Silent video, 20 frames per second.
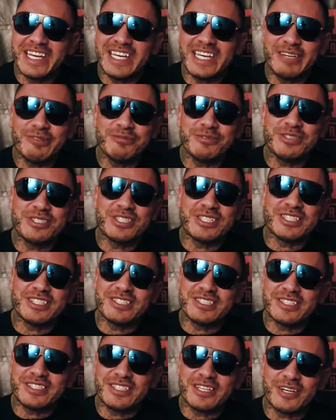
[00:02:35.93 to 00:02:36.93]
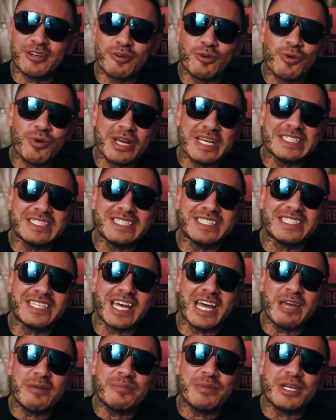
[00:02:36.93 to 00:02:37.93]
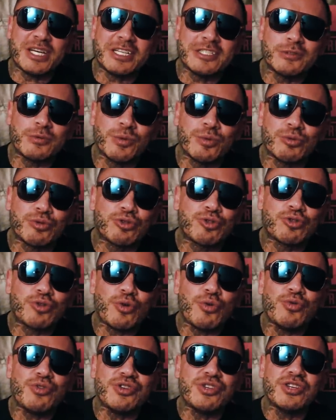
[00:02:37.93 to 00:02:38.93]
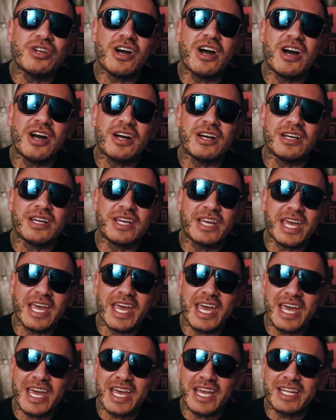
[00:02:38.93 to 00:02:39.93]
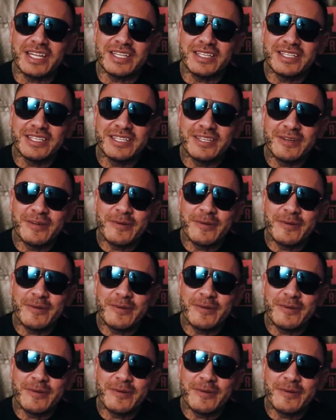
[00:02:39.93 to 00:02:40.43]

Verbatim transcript: it was just a crazy time because we were so young and,